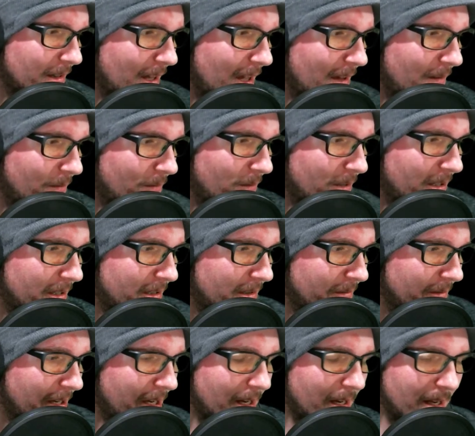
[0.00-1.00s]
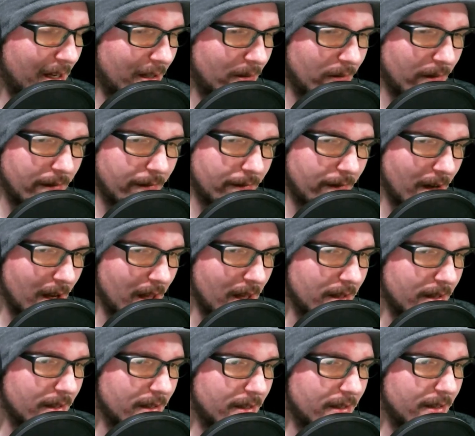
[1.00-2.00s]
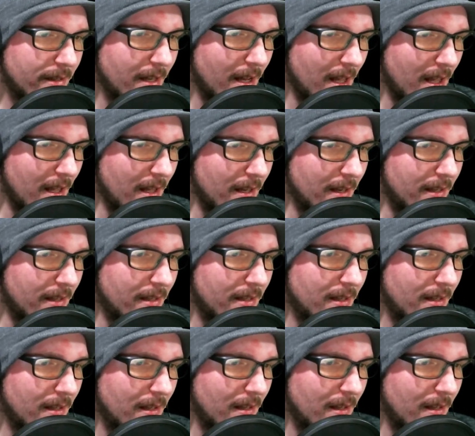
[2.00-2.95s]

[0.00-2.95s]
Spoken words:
I've wanted to reconnect with friends and